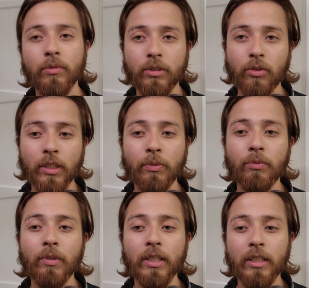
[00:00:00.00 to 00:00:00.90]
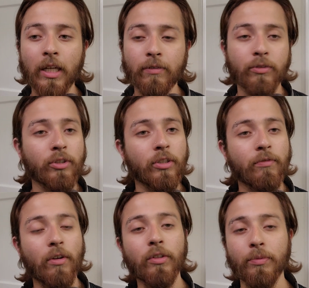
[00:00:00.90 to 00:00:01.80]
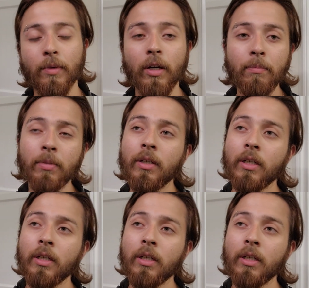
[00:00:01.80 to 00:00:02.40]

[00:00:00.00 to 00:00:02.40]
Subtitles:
So he would really have to turn the volume up